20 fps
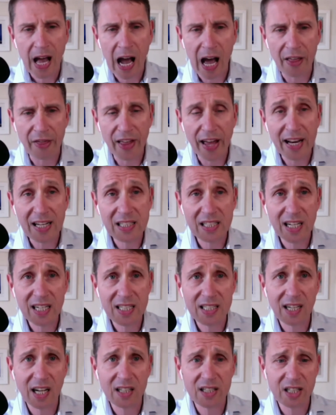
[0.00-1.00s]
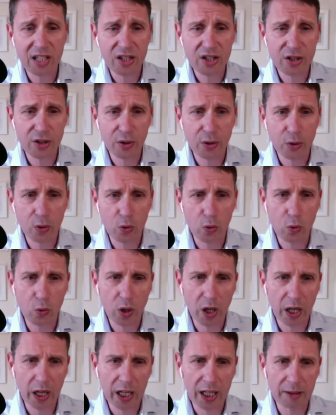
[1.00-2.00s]
And then as I started to
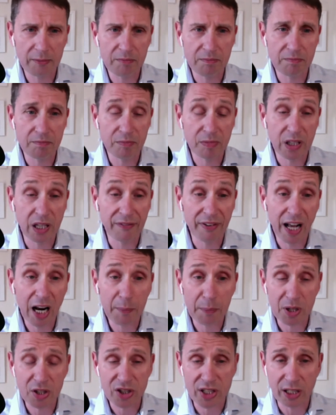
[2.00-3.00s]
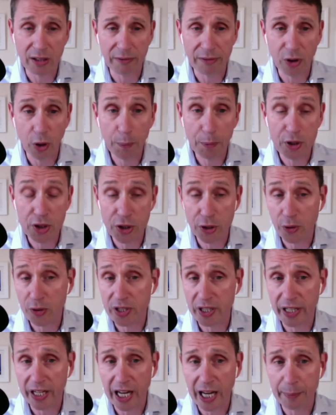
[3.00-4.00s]
um, develop myself, an
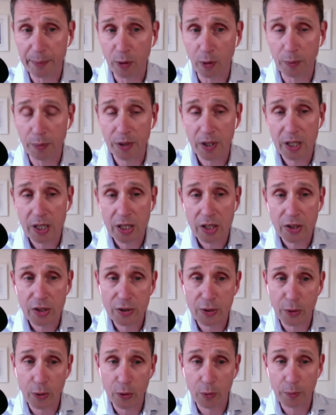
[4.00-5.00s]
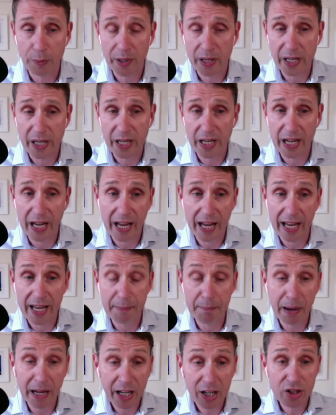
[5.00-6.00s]
opportunity came up to be a
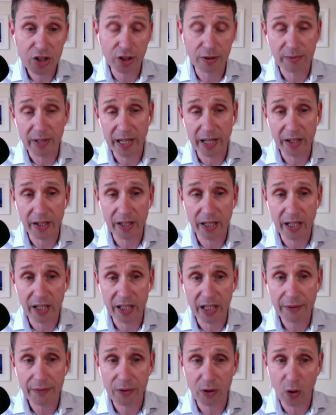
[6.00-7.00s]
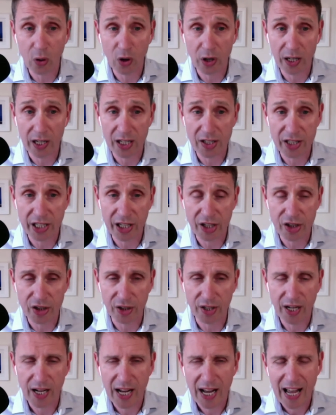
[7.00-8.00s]
manager in a, in a different
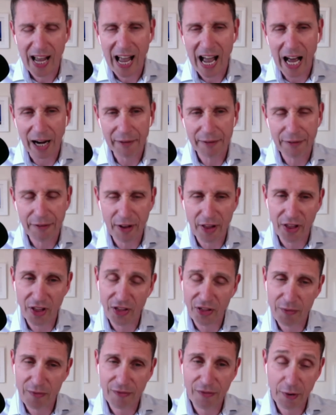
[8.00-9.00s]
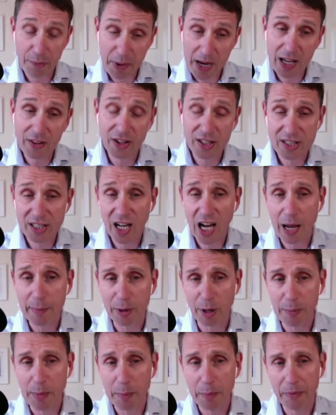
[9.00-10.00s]
organisation. And for, for me at the time,
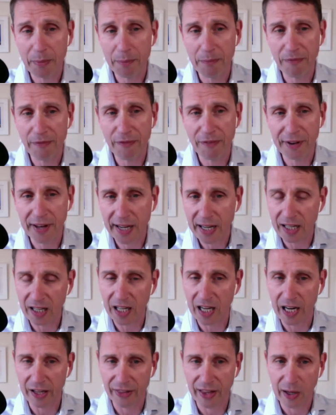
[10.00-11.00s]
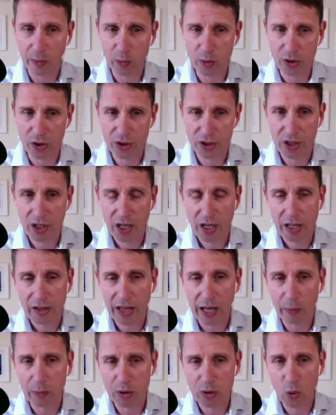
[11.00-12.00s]
I remember feeling like that was
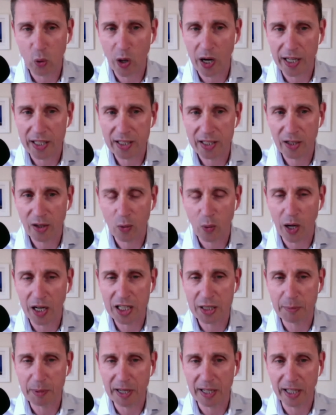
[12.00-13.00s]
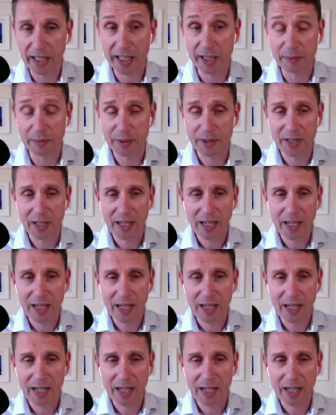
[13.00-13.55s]
that was quite quite a big leap.